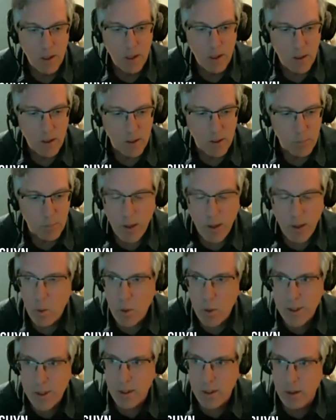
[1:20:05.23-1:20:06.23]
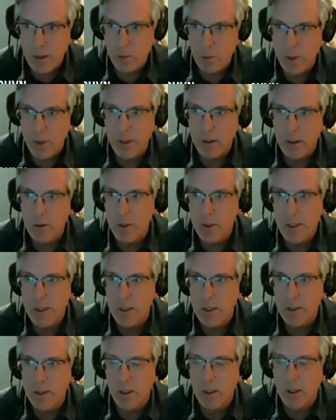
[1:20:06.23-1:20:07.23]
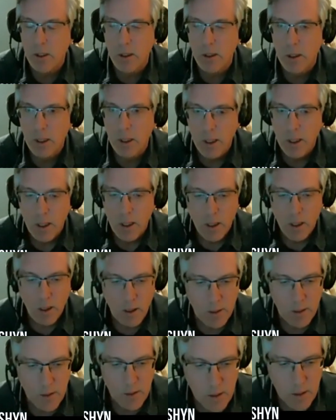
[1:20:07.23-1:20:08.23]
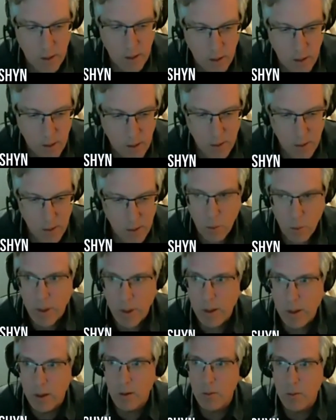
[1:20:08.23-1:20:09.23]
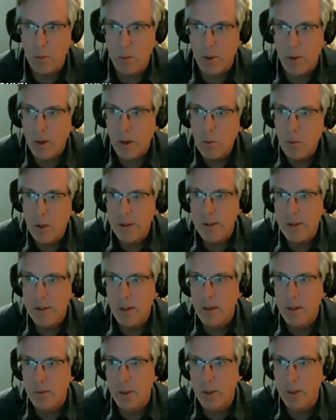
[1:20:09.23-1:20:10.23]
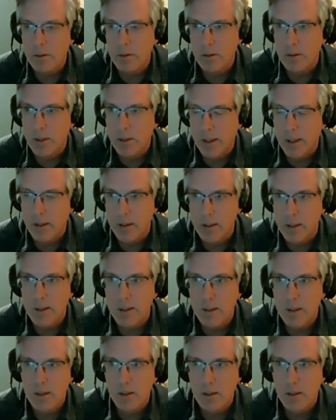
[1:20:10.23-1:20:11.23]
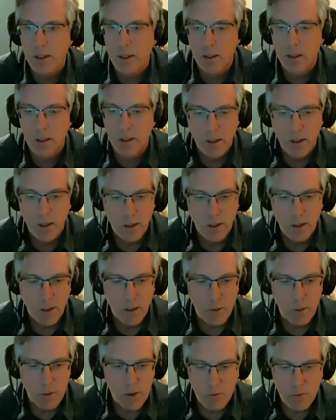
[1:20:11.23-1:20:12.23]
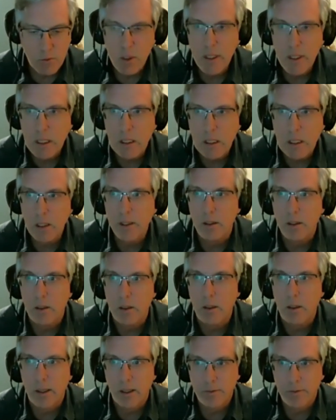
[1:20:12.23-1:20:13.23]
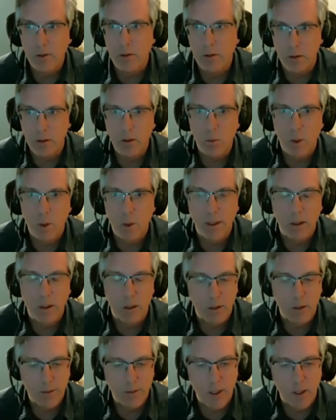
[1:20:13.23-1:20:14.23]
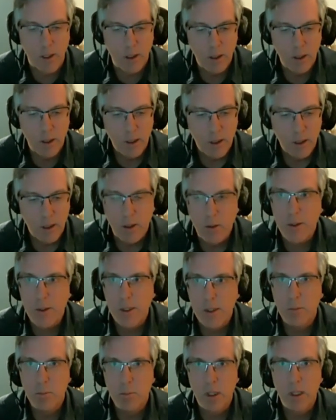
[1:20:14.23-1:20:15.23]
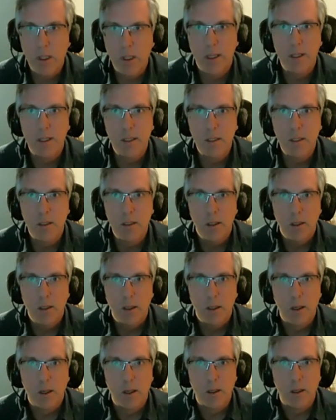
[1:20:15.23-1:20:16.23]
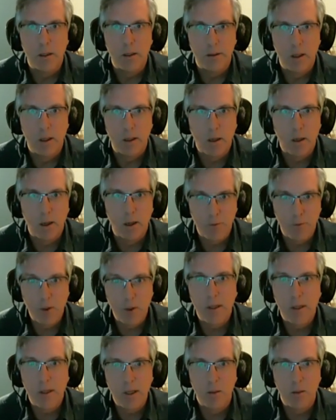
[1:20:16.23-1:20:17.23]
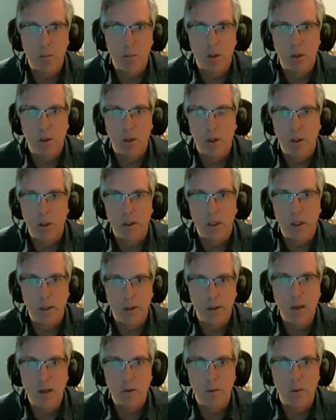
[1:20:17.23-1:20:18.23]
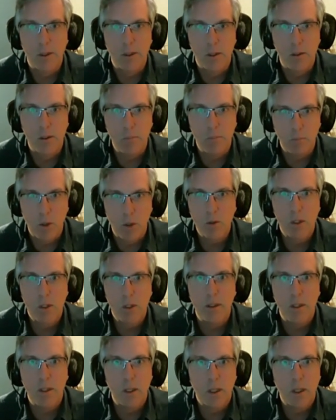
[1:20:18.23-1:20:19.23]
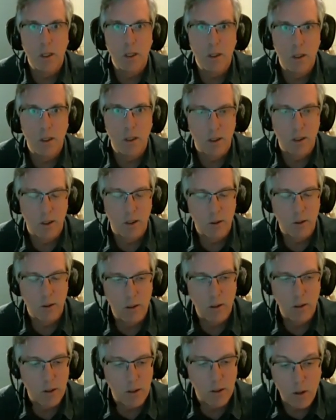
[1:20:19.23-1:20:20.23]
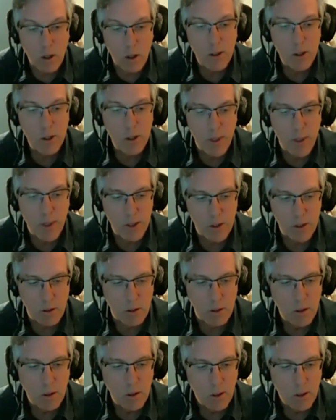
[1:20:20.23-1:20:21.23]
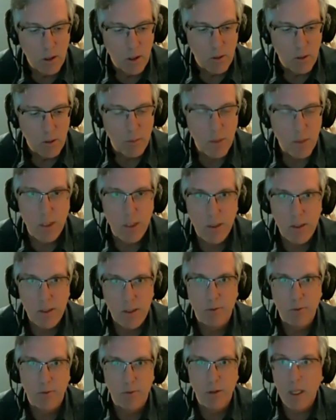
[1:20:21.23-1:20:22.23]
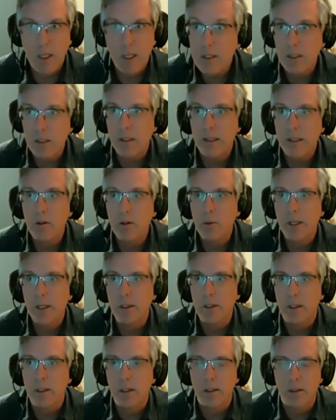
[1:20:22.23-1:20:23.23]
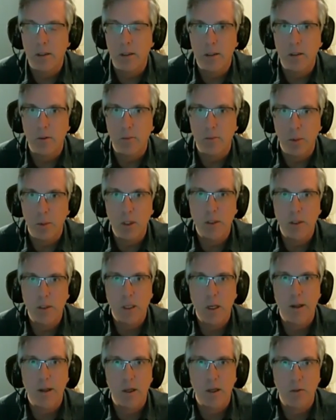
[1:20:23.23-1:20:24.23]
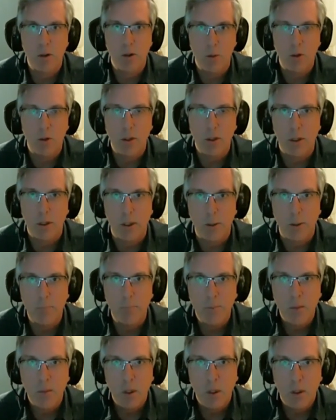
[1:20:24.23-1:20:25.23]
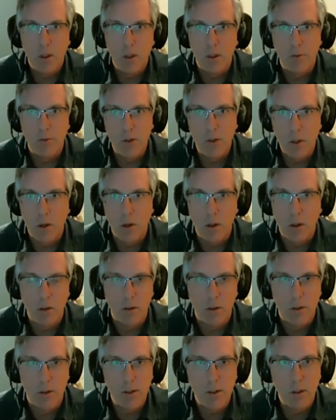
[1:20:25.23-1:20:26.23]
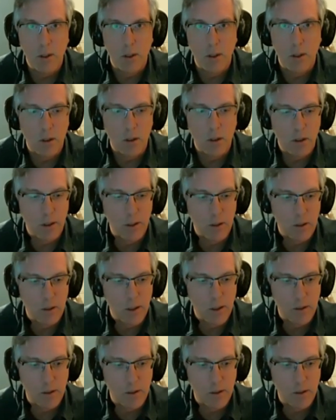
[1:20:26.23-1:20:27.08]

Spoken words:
But I was there when he was teaching. And I think what I want to say about that is that it was really clear after a little while that I was in a place that I felt like I belonged. And that was mostly in large measure because of things Leo had done to build a kind of community of scholars and